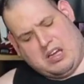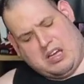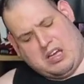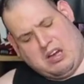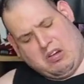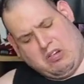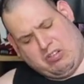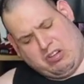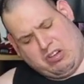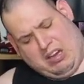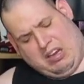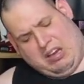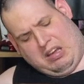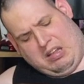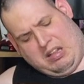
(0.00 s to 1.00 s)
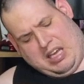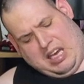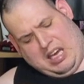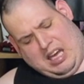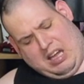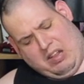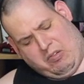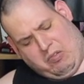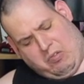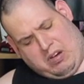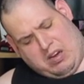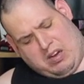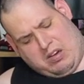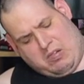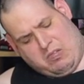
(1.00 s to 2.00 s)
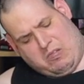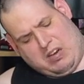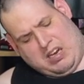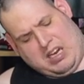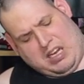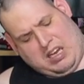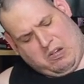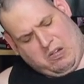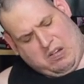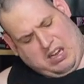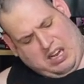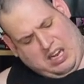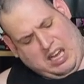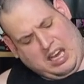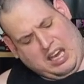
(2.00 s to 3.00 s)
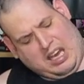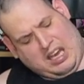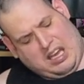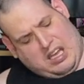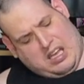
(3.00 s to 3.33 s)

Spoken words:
I'll show you the other one really quickly.